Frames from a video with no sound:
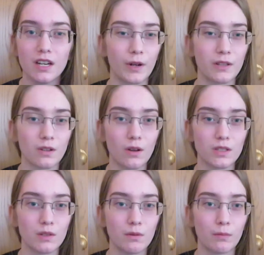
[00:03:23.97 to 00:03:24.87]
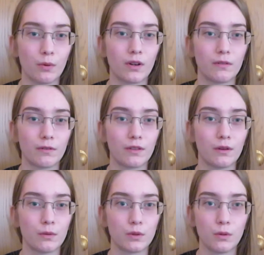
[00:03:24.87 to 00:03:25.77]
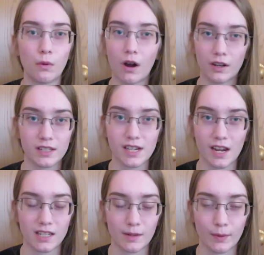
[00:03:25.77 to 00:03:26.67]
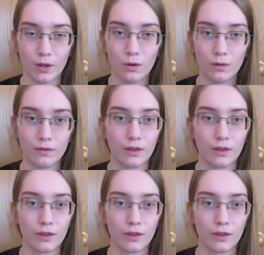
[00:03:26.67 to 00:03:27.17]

but it's also important for those who aren't atypical,